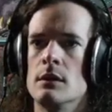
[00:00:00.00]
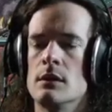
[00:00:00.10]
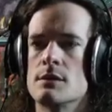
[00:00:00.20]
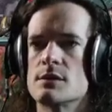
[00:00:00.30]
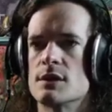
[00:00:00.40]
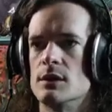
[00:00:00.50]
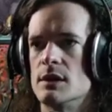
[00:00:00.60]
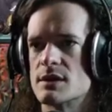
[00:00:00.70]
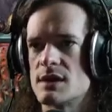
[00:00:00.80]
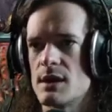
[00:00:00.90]
So
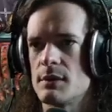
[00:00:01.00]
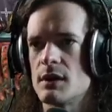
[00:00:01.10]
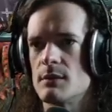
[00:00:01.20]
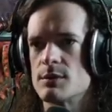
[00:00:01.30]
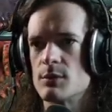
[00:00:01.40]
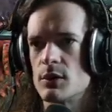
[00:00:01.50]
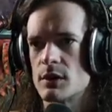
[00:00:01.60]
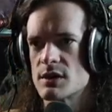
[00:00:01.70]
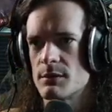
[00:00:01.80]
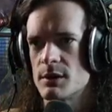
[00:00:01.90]
as that becomes more
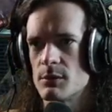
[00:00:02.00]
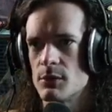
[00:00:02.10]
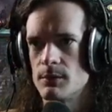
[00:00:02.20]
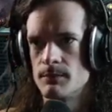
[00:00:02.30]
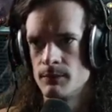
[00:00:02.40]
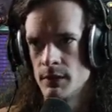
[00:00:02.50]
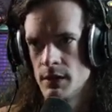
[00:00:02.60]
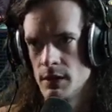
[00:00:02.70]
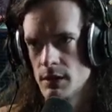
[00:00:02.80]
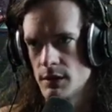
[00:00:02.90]
acceptable,
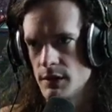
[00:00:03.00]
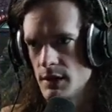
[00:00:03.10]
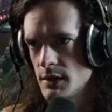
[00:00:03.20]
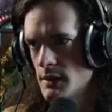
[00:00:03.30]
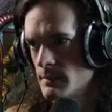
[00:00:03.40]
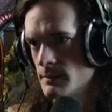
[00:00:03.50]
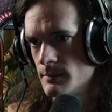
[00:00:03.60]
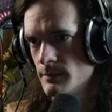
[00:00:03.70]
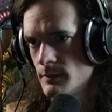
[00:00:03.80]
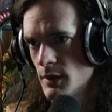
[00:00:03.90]
then
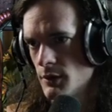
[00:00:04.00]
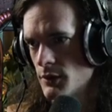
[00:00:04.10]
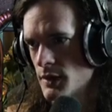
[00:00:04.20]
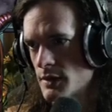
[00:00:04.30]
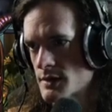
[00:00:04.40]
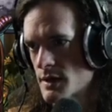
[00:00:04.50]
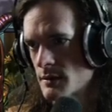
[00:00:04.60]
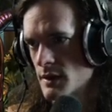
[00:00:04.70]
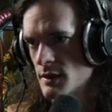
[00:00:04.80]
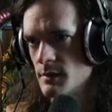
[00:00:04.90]
other things can
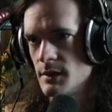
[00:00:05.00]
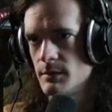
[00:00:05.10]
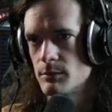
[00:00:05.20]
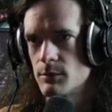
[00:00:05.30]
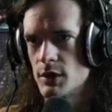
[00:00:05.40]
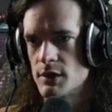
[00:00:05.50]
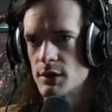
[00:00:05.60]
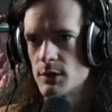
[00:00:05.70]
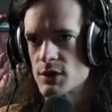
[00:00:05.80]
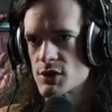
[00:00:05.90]
kind of be brought into
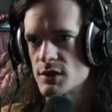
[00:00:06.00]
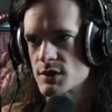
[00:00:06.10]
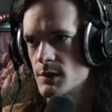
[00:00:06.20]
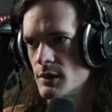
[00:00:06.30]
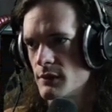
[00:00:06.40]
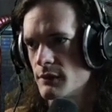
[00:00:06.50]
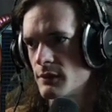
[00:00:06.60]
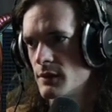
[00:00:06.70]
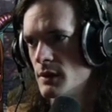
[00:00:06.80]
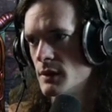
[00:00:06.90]
question as well of
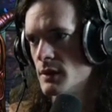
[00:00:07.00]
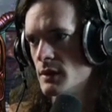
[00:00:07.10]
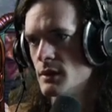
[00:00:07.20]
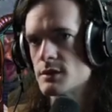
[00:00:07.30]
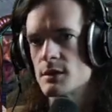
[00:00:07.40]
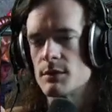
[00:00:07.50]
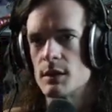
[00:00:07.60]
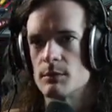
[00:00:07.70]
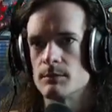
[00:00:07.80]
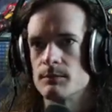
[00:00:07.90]

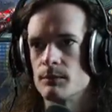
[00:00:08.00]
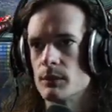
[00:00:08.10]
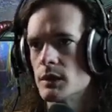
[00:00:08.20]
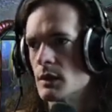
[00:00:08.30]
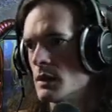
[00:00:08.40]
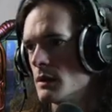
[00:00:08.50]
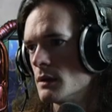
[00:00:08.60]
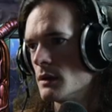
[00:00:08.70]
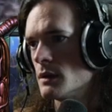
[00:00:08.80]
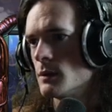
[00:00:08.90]
something
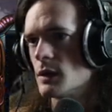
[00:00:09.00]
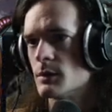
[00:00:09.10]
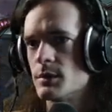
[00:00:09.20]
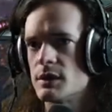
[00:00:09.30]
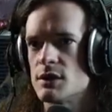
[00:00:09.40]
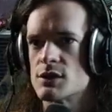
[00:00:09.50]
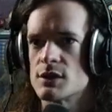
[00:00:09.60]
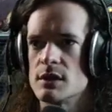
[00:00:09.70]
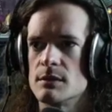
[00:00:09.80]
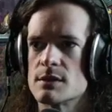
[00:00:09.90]
we could
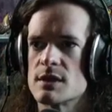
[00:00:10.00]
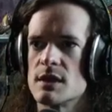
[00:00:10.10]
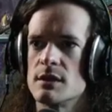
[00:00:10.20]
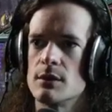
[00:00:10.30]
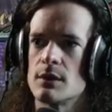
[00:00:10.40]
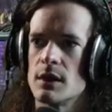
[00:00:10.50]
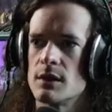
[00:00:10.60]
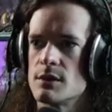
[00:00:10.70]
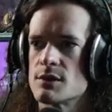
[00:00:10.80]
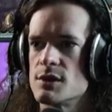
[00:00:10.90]
potentially say, okay,
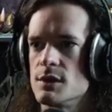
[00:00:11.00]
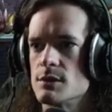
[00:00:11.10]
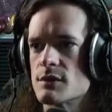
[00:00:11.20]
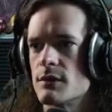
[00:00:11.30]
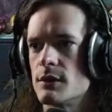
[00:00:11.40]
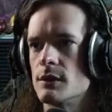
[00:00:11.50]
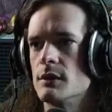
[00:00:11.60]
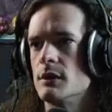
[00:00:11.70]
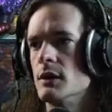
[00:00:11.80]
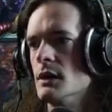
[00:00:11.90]
there's use for
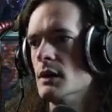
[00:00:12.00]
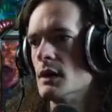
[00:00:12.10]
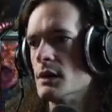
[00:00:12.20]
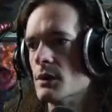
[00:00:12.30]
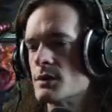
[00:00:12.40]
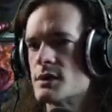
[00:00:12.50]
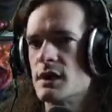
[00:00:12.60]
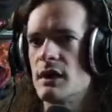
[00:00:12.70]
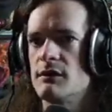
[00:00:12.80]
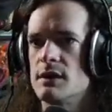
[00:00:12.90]
adults to
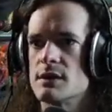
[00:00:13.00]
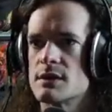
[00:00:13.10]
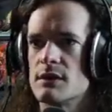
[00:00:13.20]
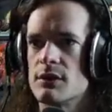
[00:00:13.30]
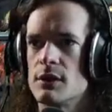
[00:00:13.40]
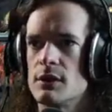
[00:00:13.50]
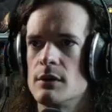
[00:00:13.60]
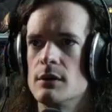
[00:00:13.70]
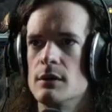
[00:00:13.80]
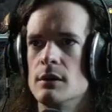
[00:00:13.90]
have this if they're
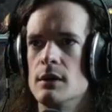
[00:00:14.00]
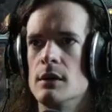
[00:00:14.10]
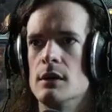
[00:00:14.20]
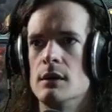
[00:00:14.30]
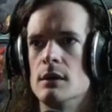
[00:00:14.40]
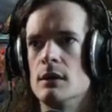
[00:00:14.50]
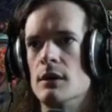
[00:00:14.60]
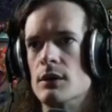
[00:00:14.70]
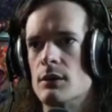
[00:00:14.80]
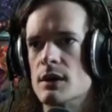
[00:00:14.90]
in
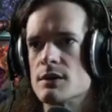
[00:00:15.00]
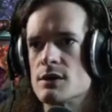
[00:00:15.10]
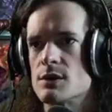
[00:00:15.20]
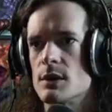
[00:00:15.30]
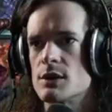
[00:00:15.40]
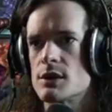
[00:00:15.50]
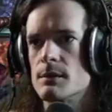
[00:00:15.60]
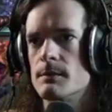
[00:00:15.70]
the right situation.